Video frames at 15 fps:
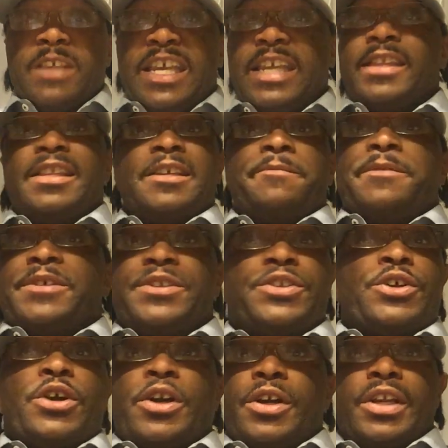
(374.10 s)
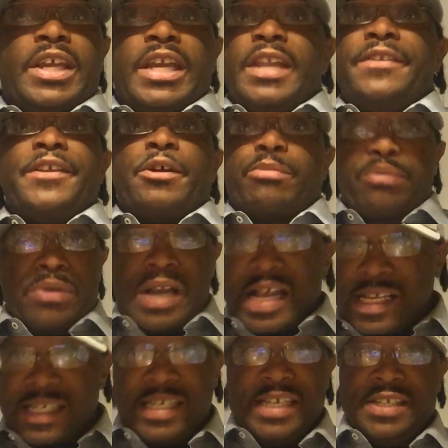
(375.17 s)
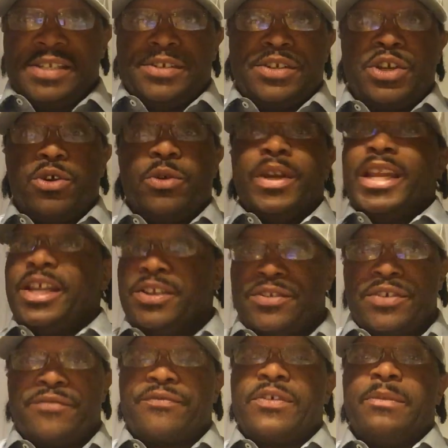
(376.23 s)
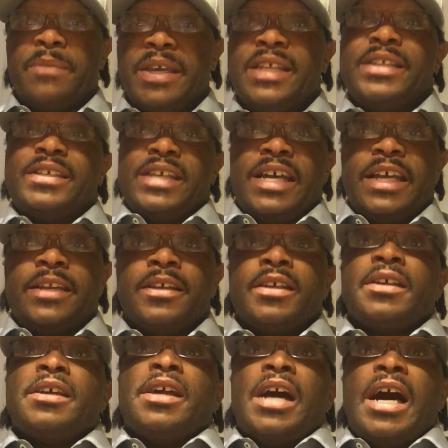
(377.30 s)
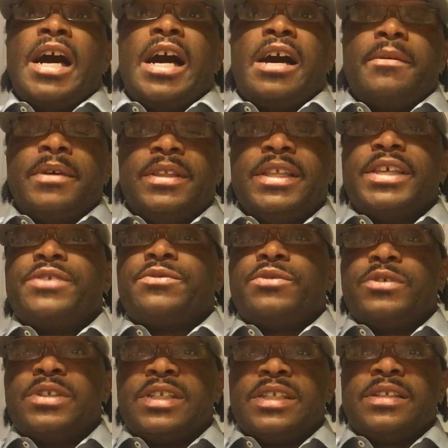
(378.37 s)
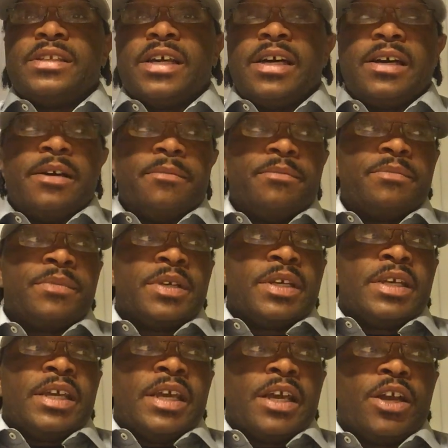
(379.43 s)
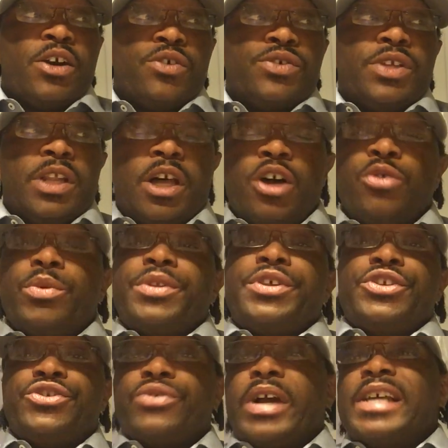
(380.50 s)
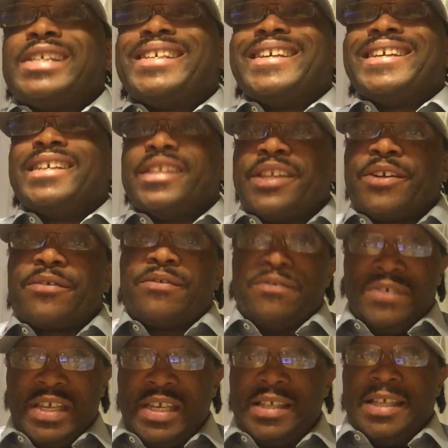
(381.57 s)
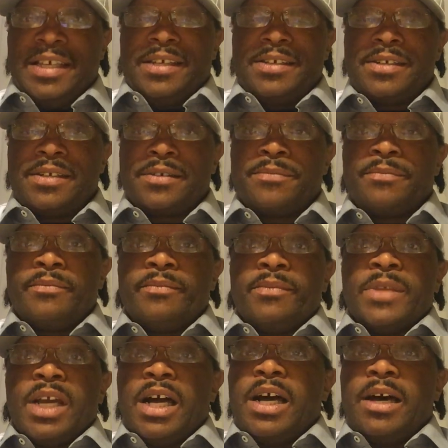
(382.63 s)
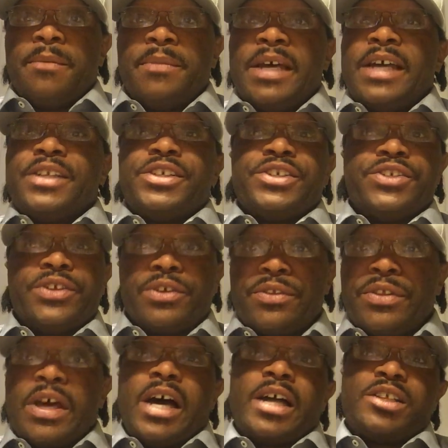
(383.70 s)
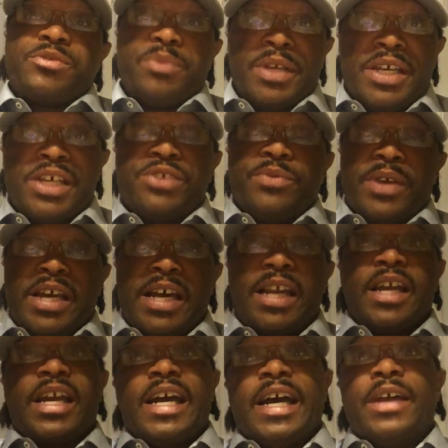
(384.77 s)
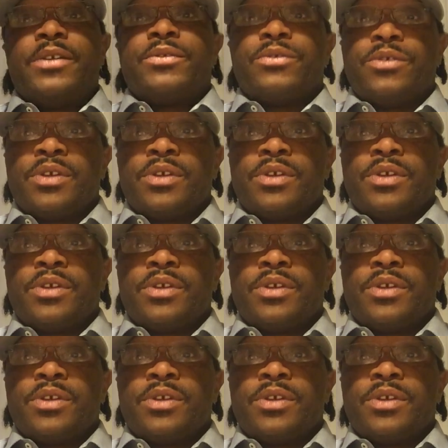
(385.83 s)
get them to start getting their processes going from inside. And this goes along with addressing their feelings. Not just their thoughts, because we kind of got